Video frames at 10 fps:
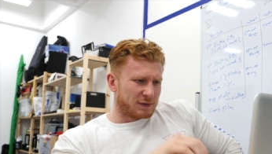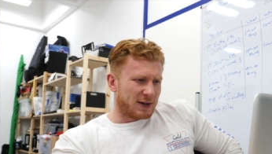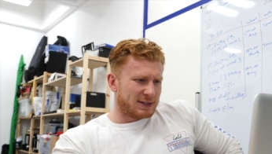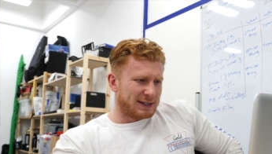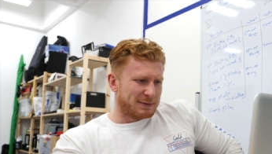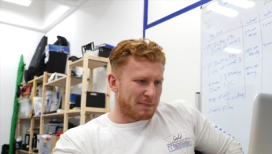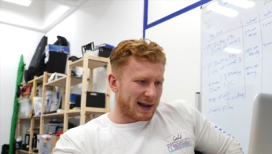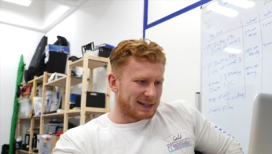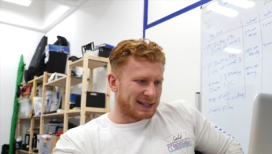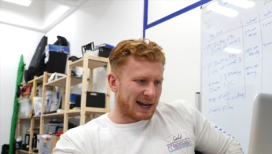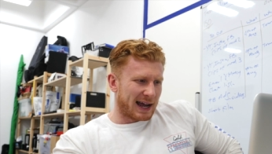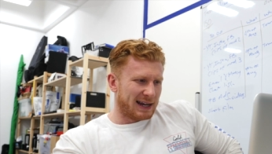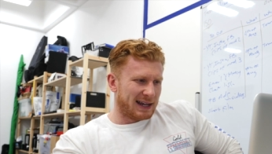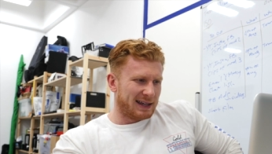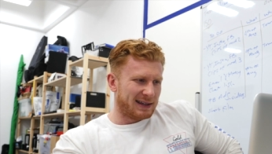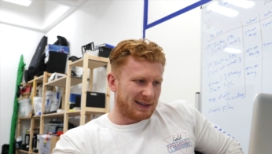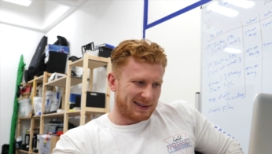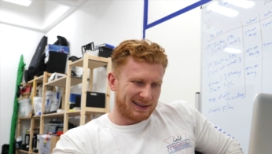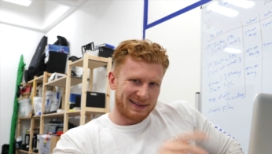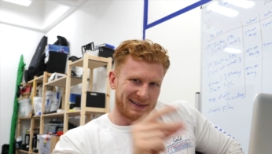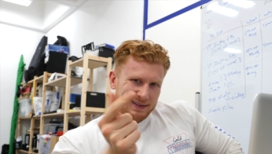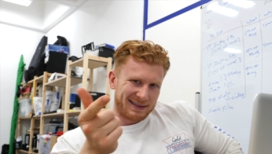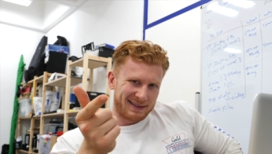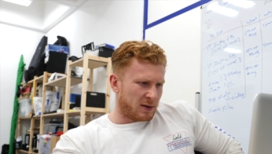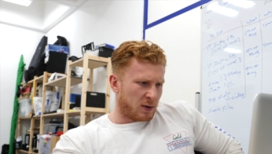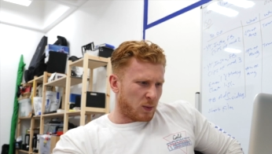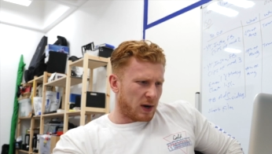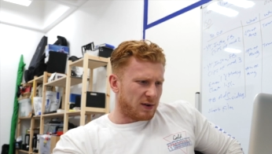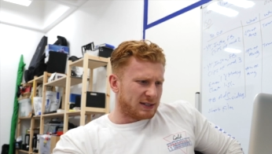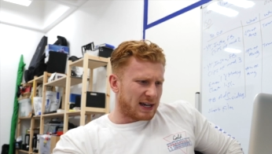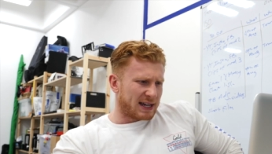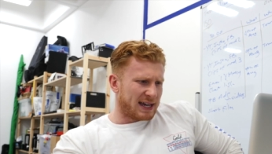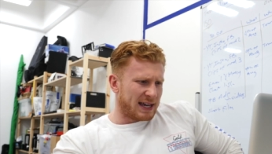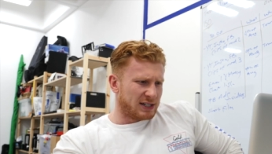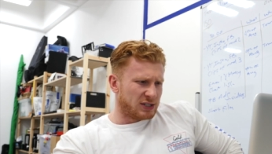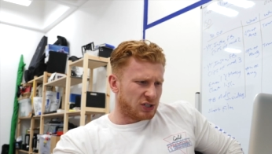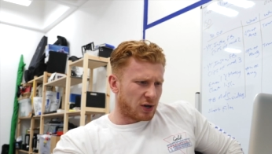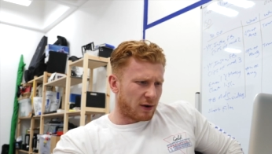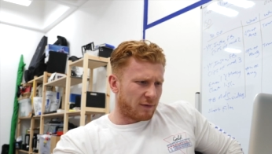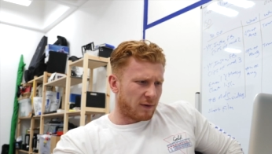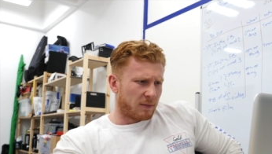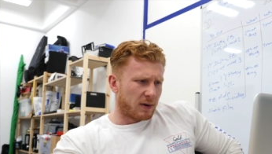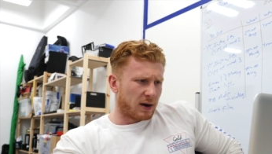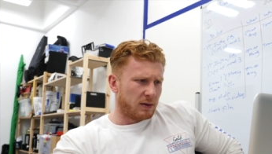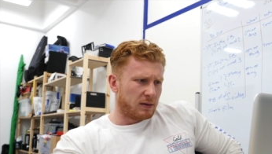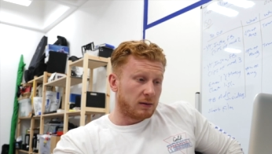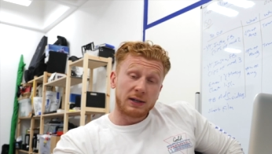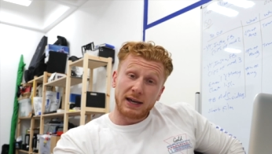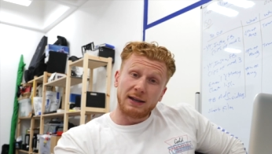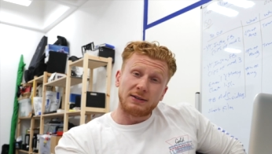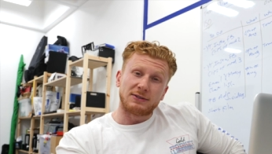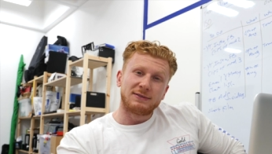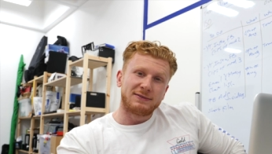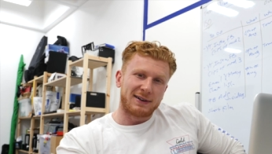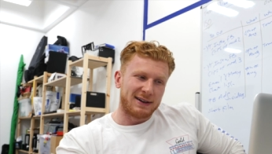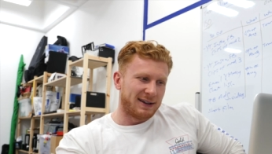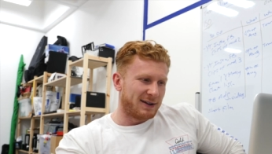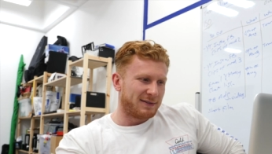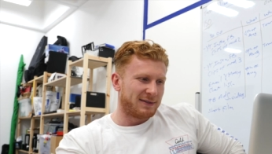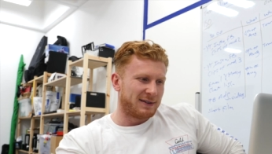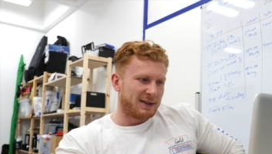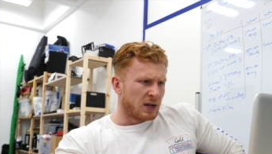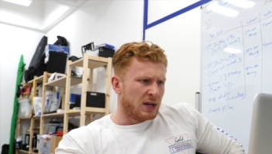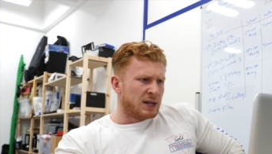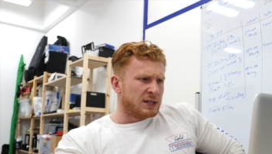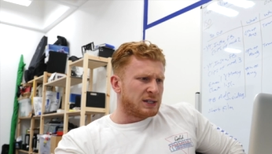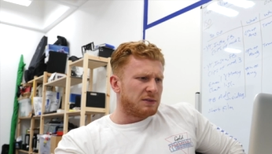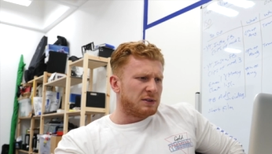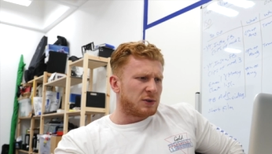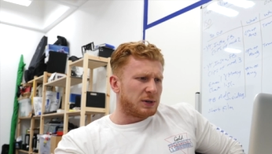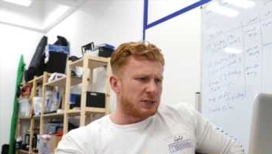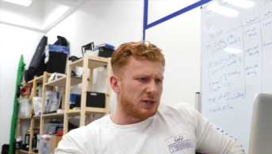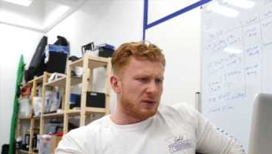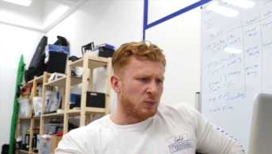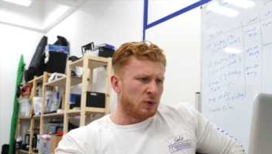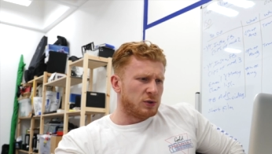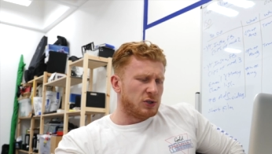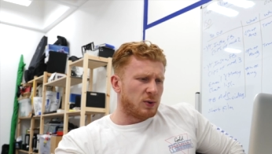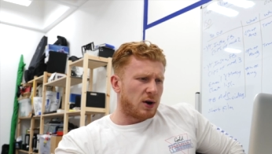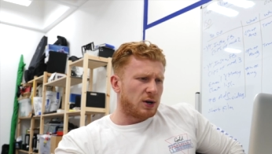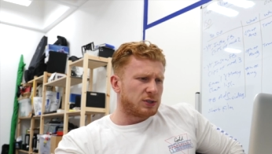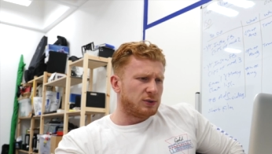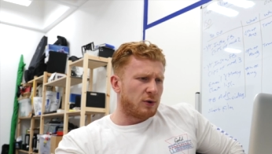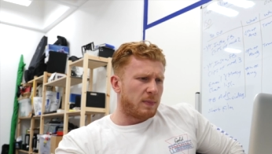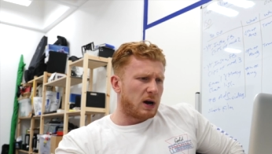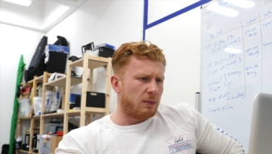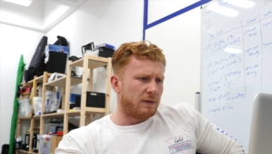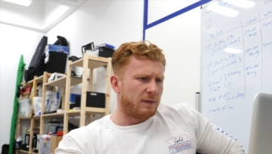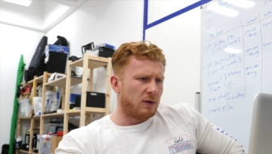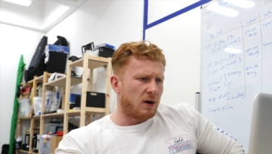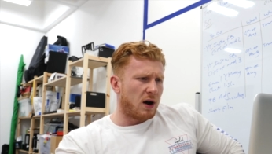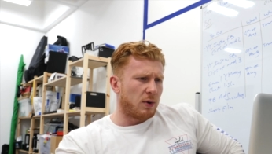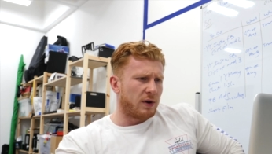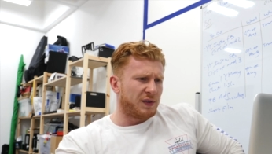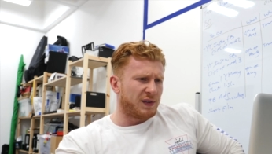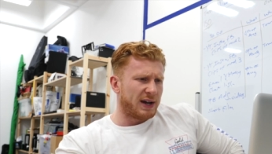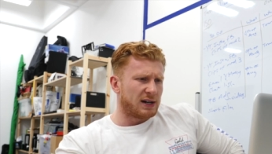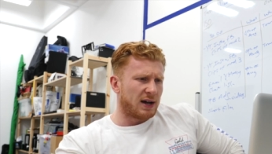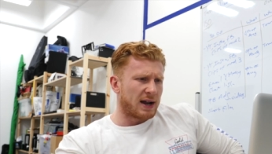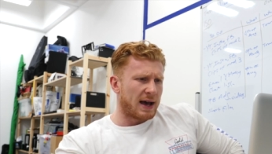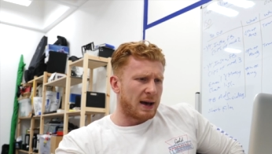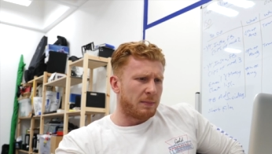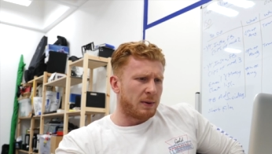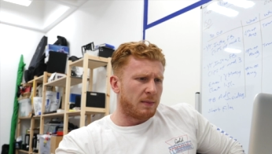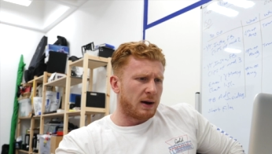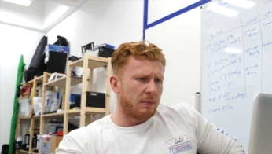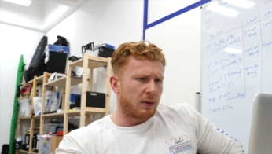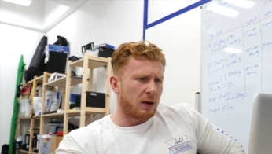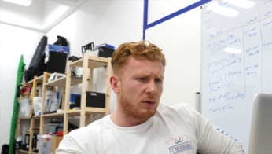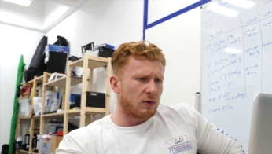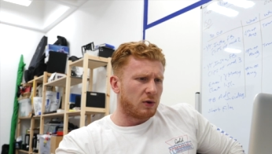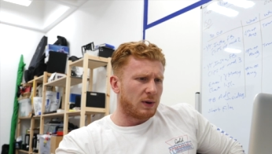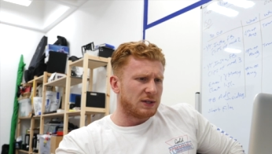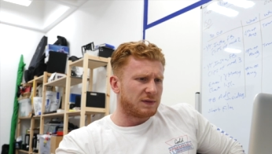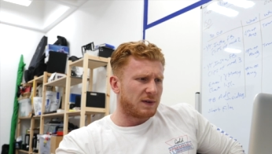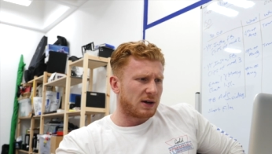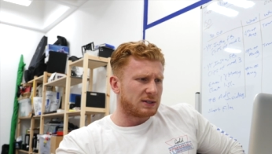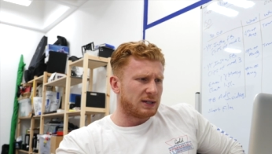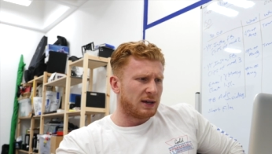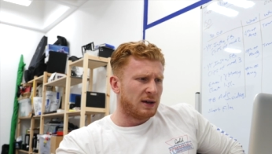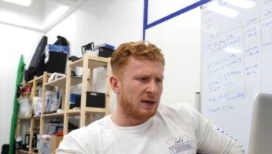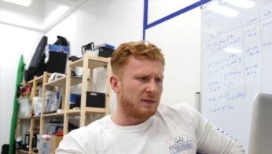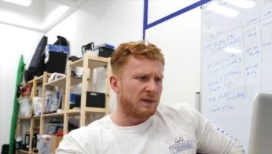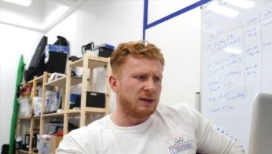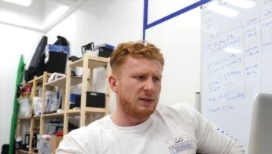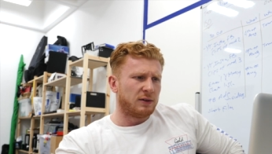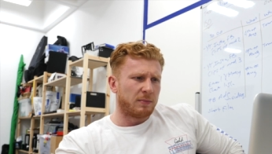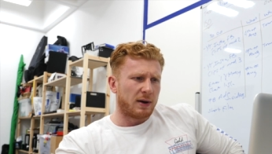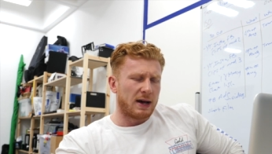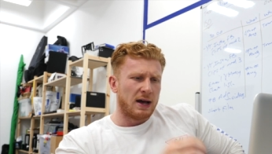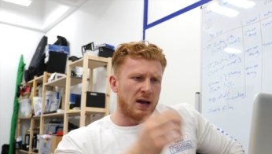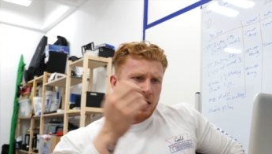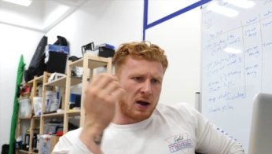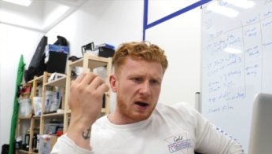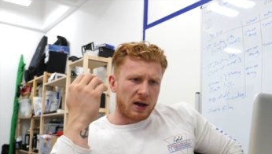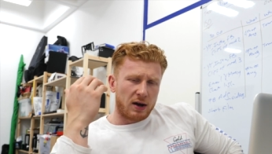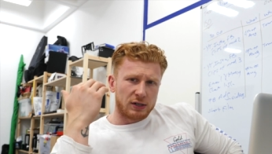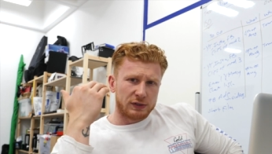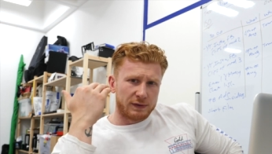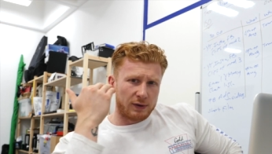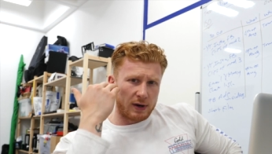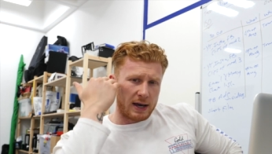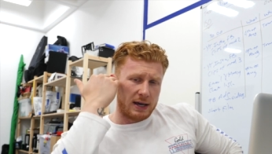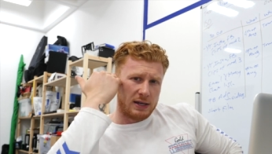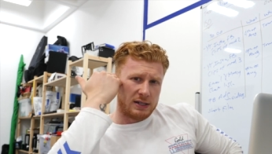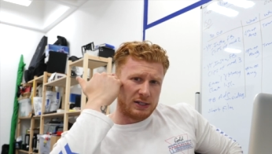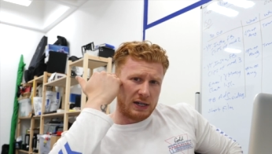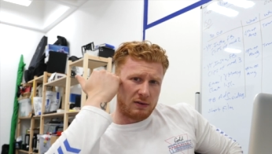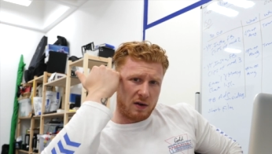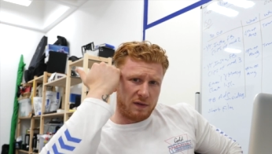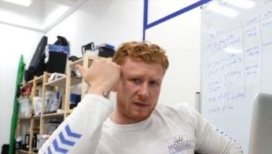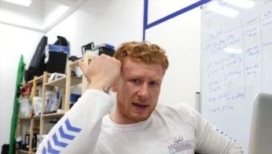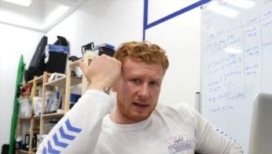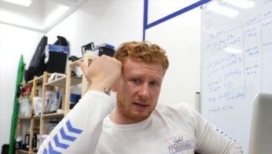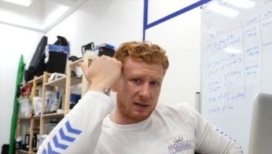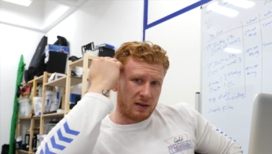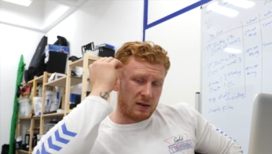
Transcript: versus Mags Delaney. Where is that Kings shirt from, bro? Kings, funnily enough. Serious question. What do you ask your barber for? I want a fade like that, but my bloke always fucks it. Thank you, goodbye. I asked for a zero fade